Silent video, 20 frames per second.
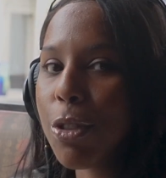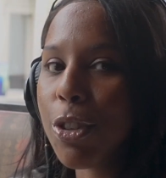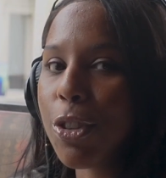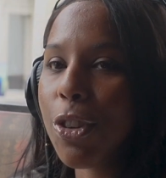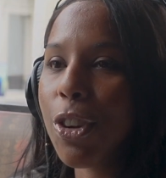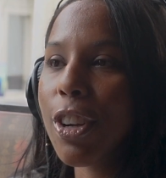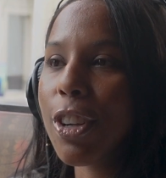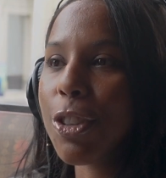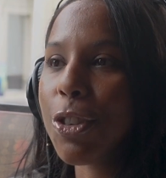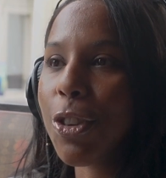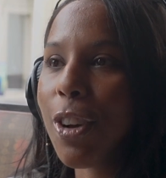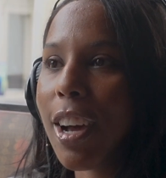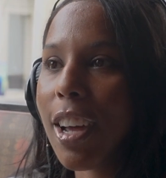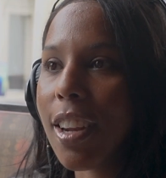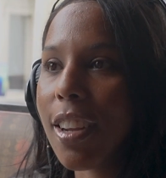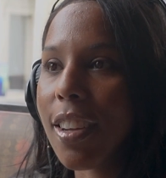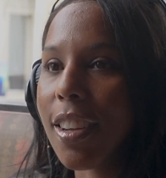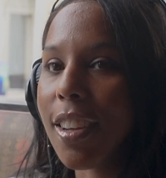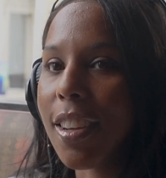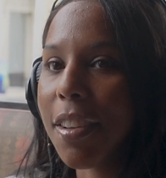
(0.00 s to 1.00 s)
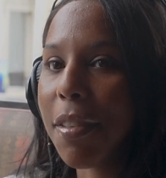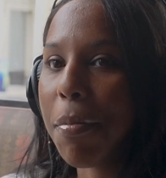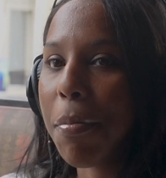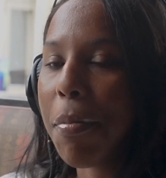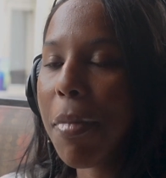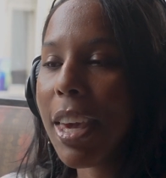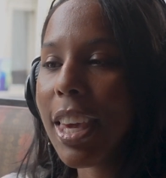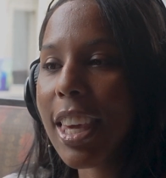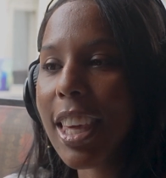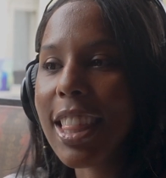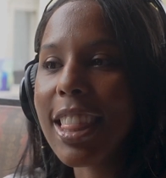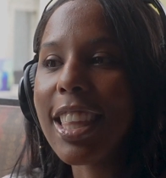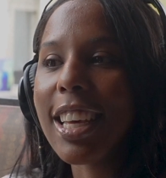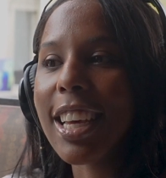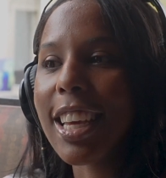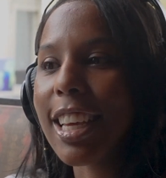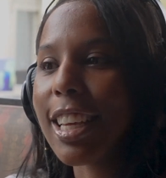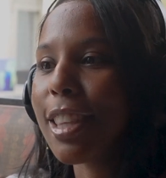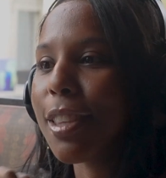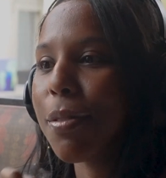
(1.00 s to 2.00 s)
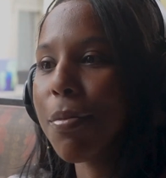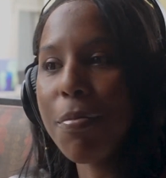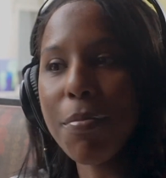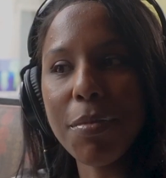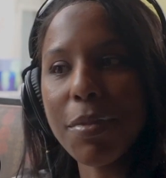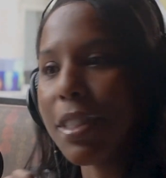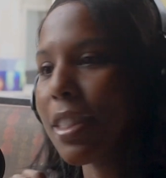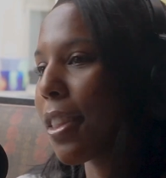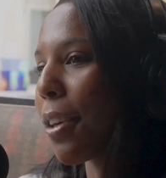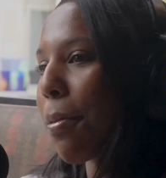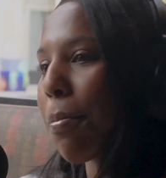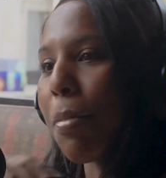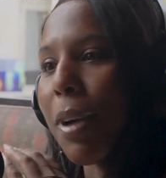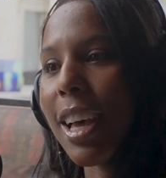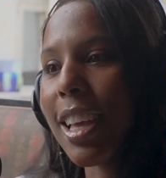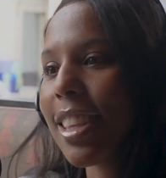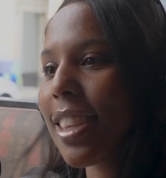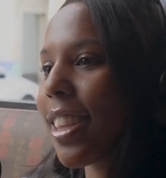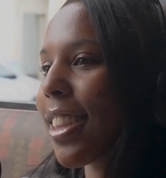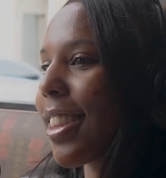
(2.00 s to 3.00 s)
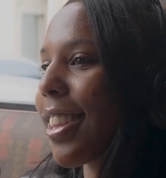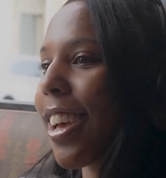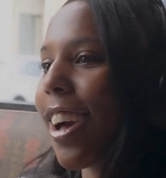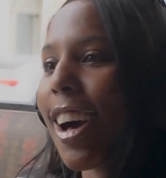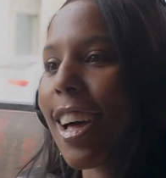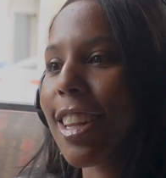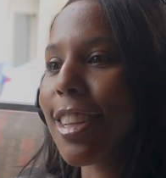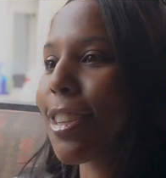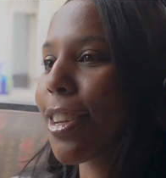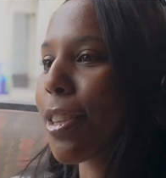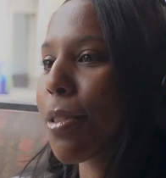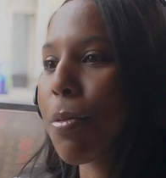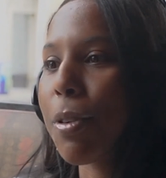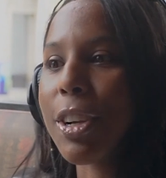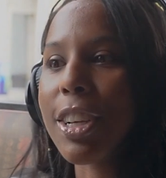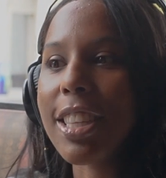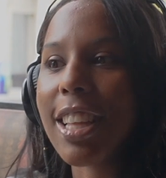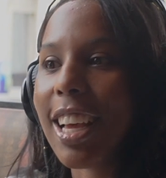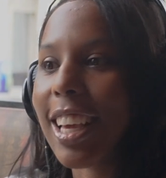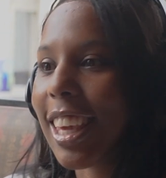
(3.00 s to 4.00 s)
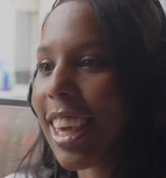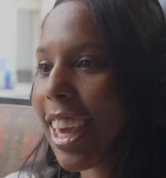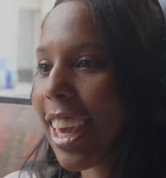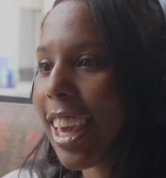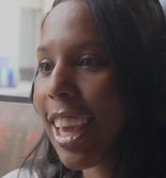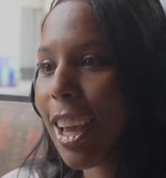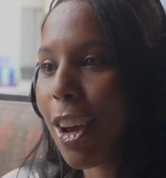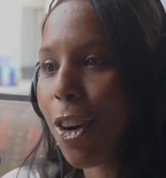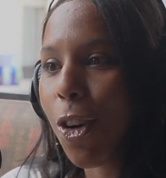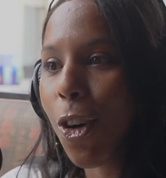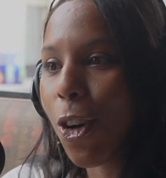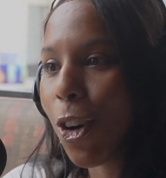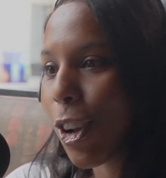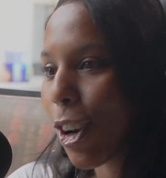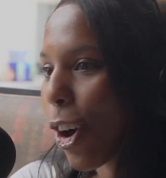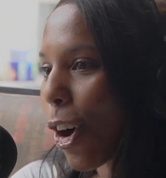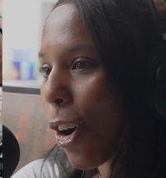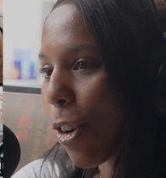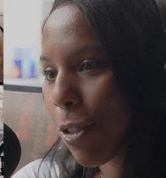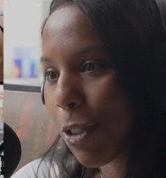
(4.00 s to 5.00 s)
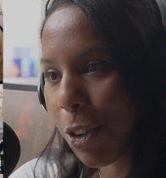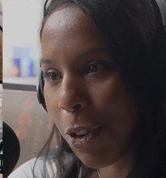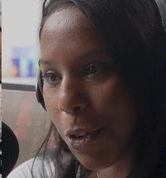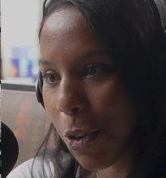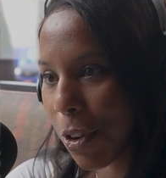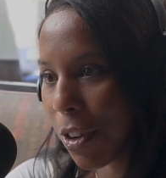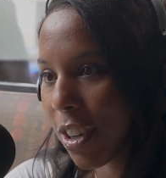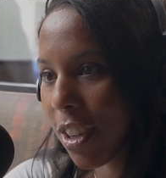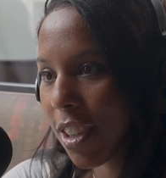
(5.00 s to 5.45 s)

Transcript: just gonna try to make it the best college experience I can on and off the court.